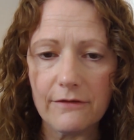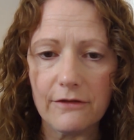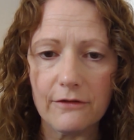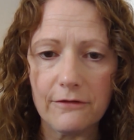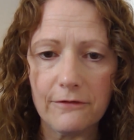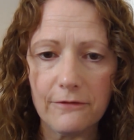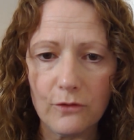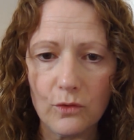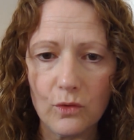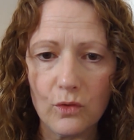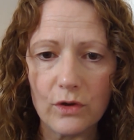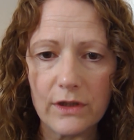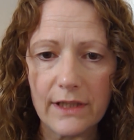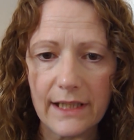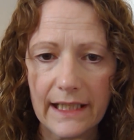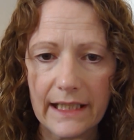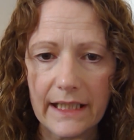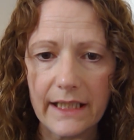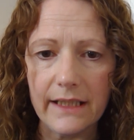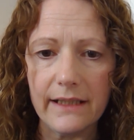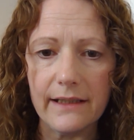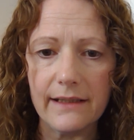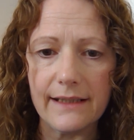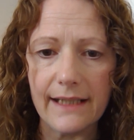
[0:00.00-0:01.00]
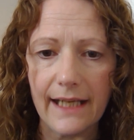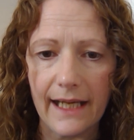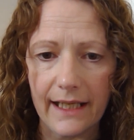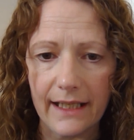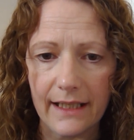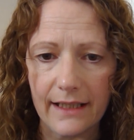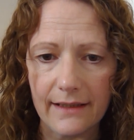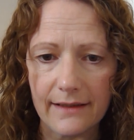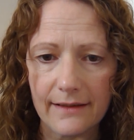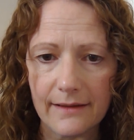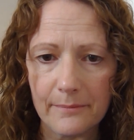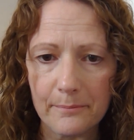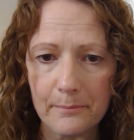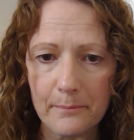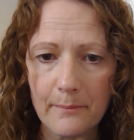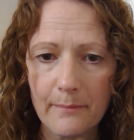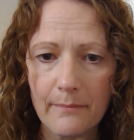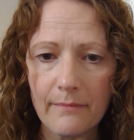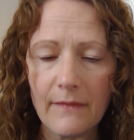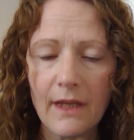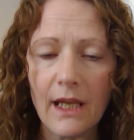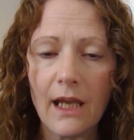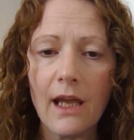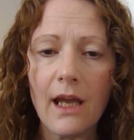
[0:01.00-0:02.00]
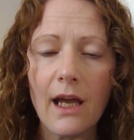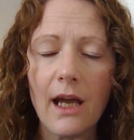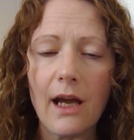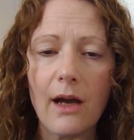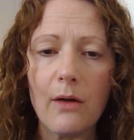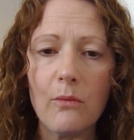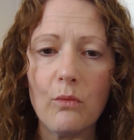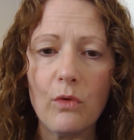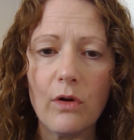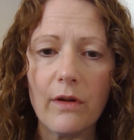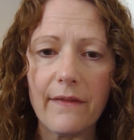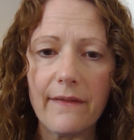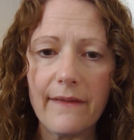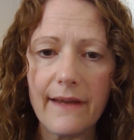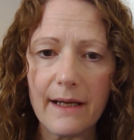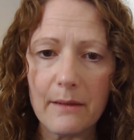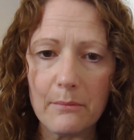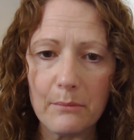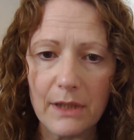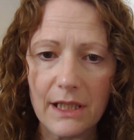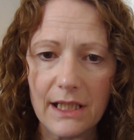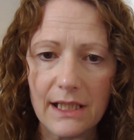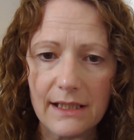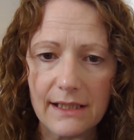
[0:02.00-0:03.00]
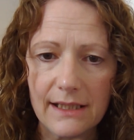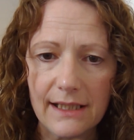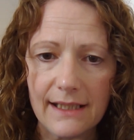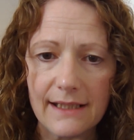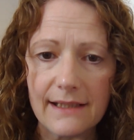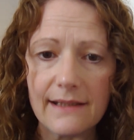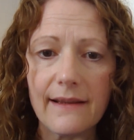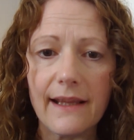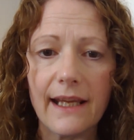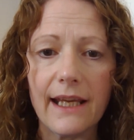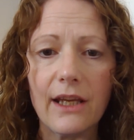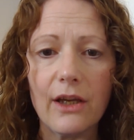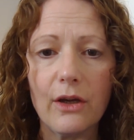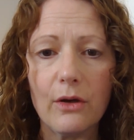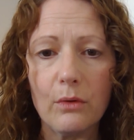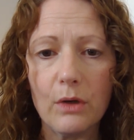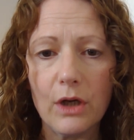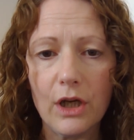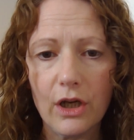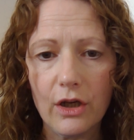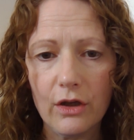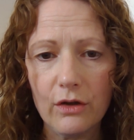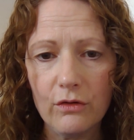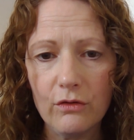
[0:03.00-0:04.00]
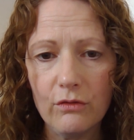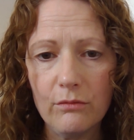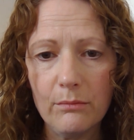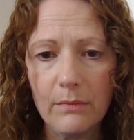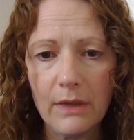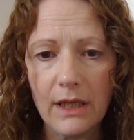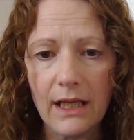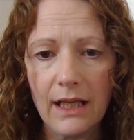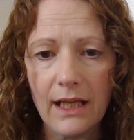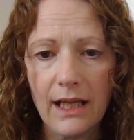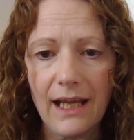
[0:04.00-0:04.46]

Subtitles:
for 14 days. And what that means is they go home